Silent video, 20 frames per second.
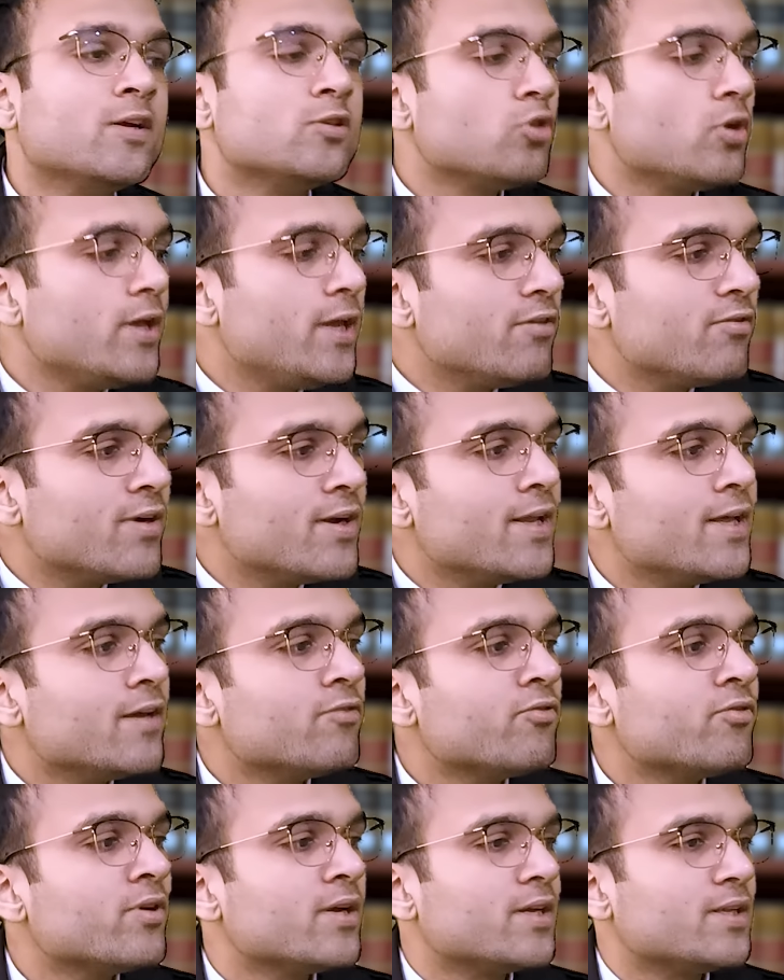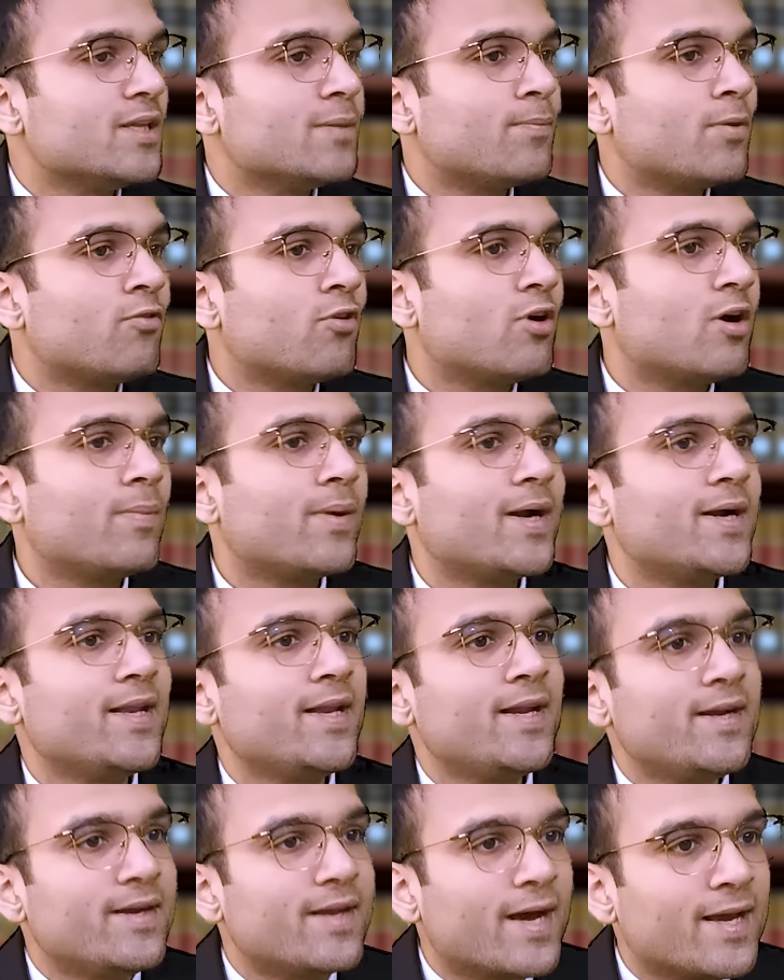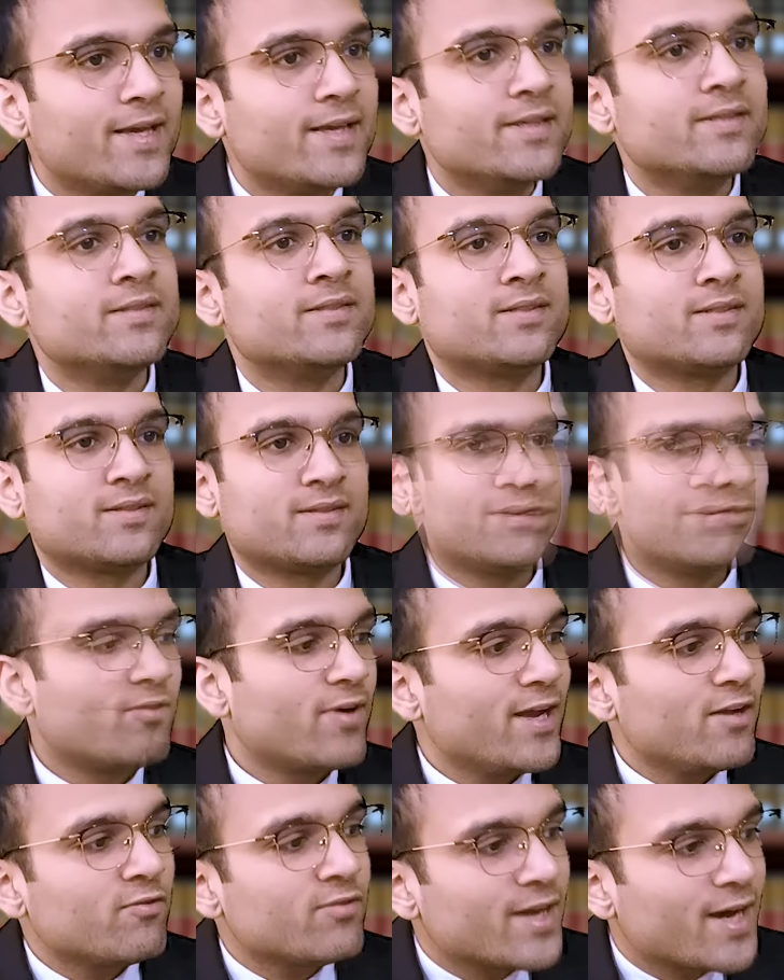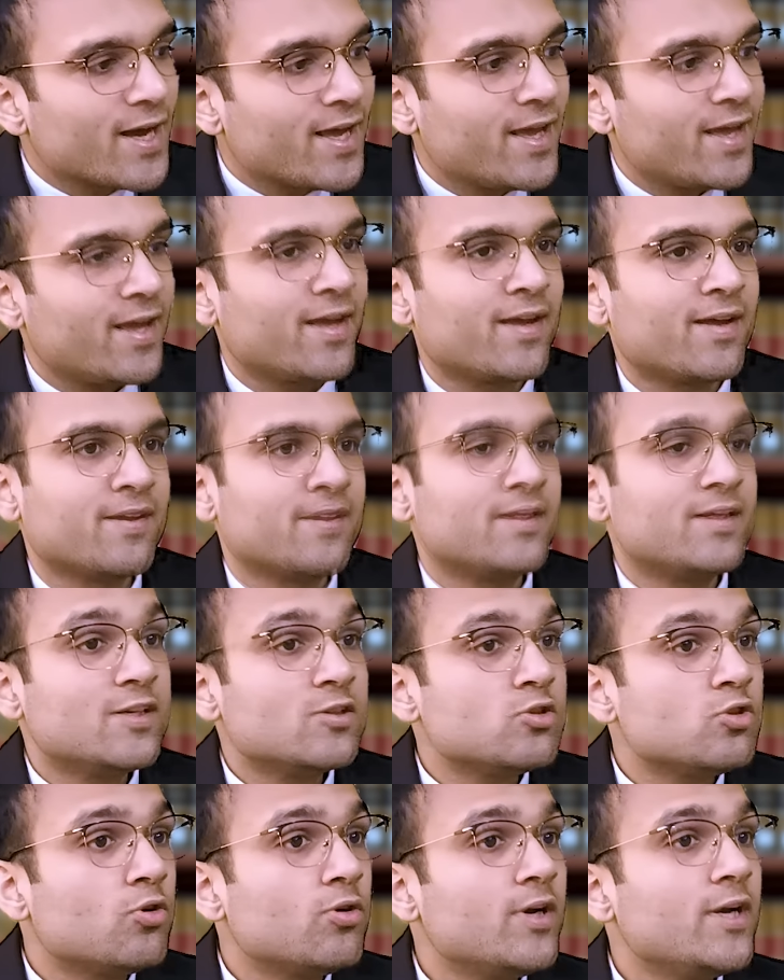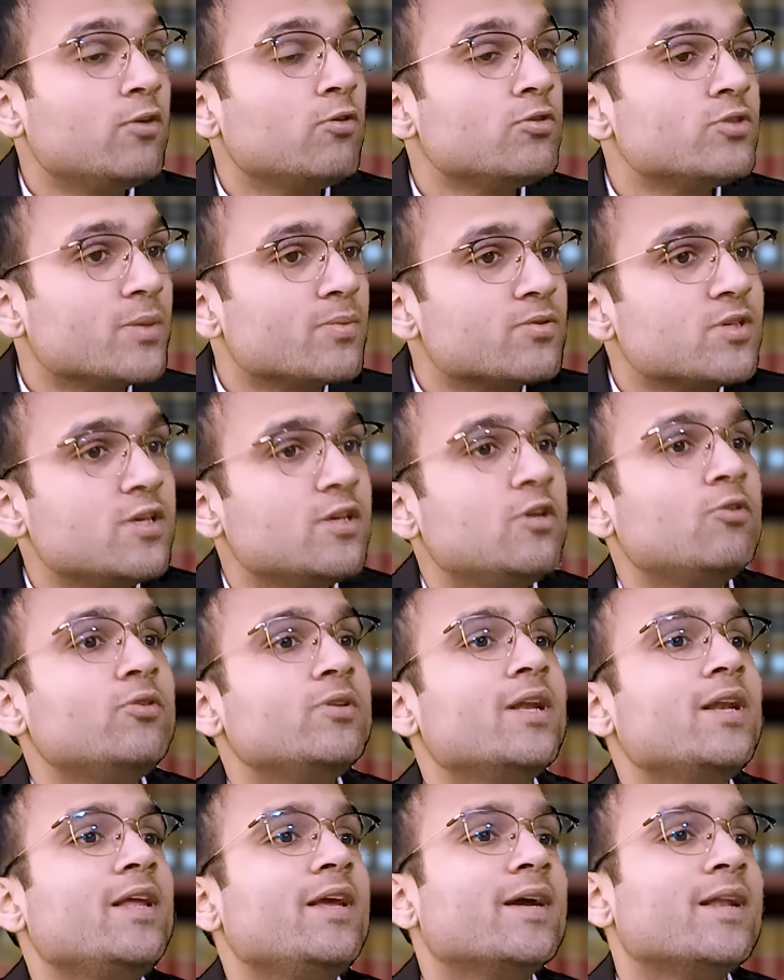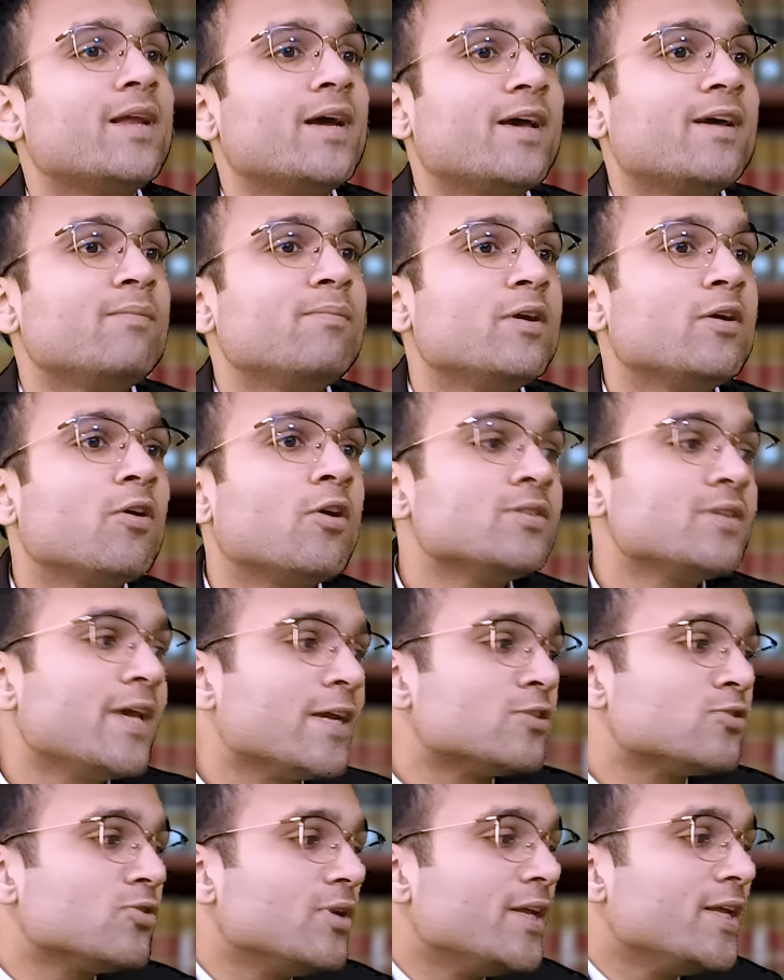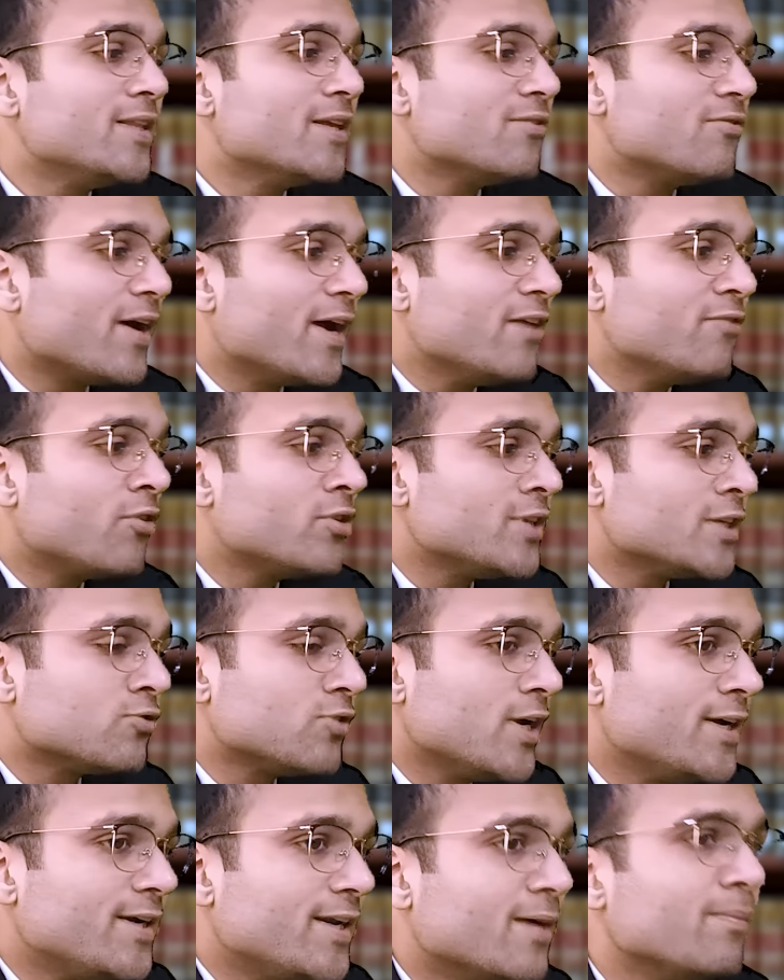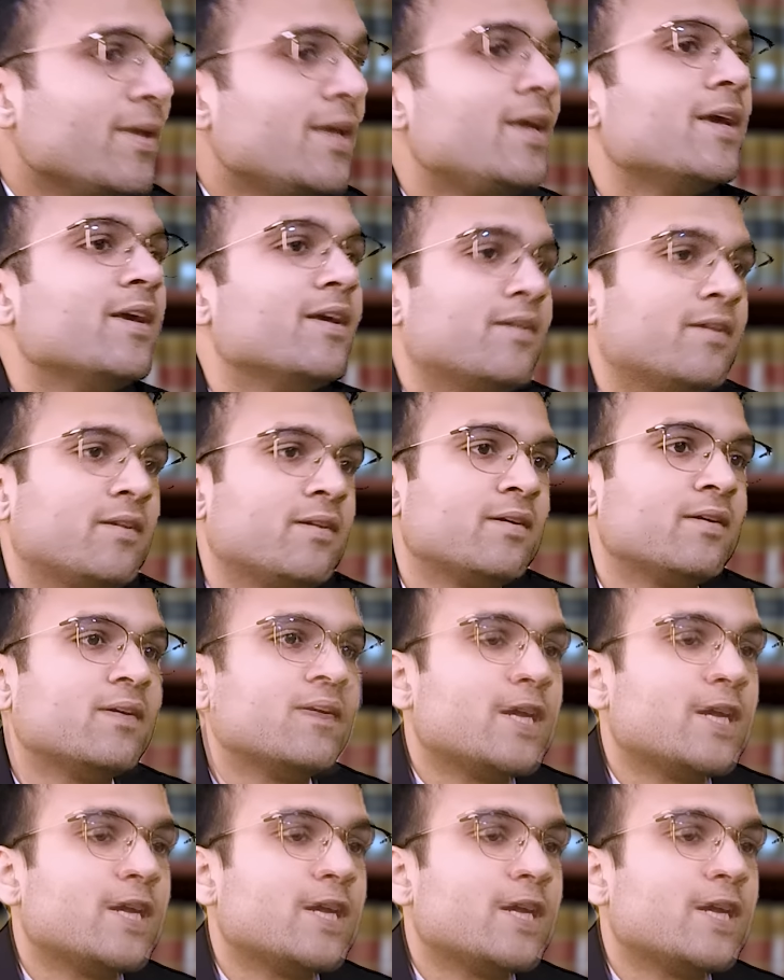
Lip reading: So even if the performer party dies, the wife die, there is no need to substitute the legal hire, because actually the wife was actually a dummy here.